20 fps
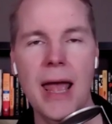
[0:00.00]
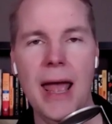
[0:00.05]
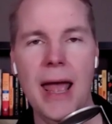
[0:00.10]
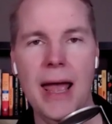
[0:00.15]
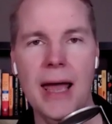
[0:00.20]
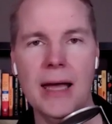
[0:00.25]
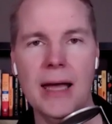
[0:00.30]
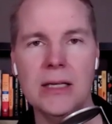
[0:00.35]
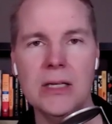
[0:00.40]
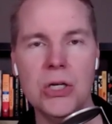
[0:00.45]

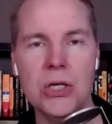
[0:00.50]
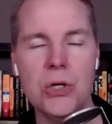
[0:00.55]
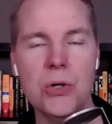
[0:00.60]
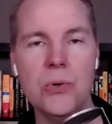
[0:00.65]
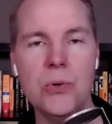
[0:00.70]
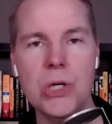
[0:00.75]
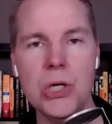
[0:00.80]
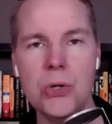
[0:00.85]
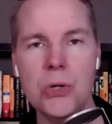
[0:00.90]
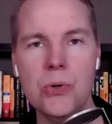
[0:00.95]
and
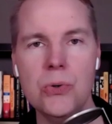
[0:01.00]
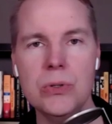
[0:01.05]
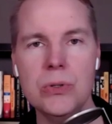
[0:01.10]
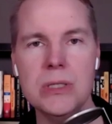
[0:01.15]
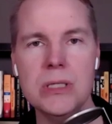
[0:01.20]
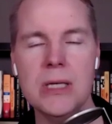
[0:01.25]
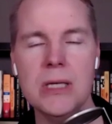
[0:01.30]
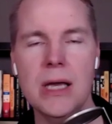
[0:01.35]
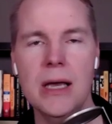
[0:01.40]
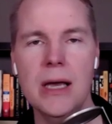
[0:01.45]
you
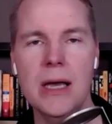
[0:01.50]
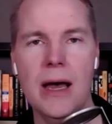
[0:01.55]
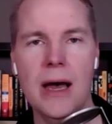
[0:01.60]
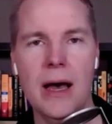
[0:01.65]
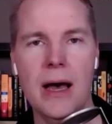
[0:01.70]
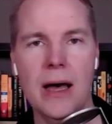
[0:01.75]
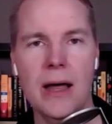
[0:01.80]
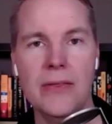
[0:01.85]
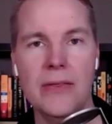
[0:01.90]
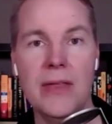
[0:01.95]
use
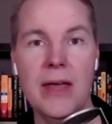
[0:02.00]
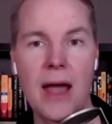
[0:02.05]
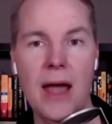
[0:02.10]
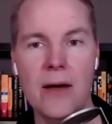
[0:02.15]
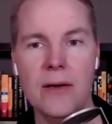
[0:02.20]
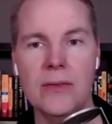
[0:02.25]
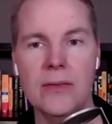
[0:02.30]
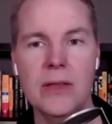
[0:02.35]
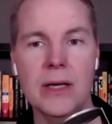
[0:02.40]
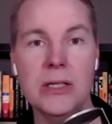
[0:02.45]
the
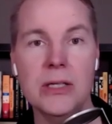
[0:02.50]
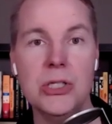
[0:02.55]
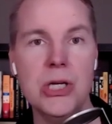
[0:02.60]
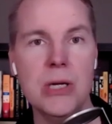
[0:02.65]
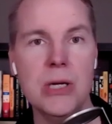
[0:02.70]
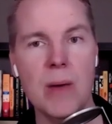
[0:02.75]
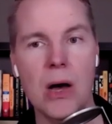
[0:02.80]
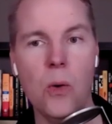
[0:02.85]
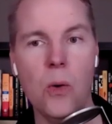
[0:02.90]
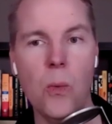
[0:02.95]

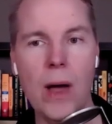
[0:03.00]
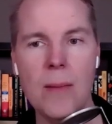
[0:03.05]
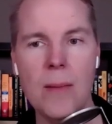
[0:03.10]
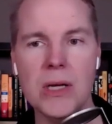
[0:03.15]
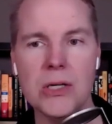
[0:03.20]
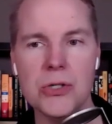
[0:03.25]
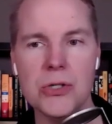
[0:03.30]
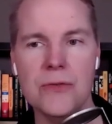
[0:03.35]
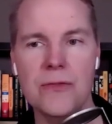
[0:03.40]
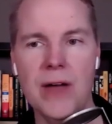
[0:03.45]
Gmail web
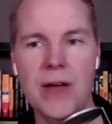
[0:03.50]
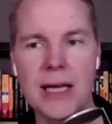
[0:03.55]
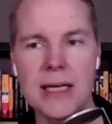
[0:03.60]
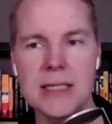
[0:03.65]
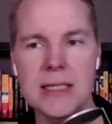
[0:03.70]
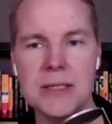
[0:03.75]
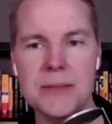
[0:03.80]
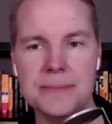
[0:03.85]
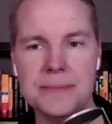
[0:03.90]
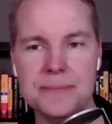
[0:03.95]
interface,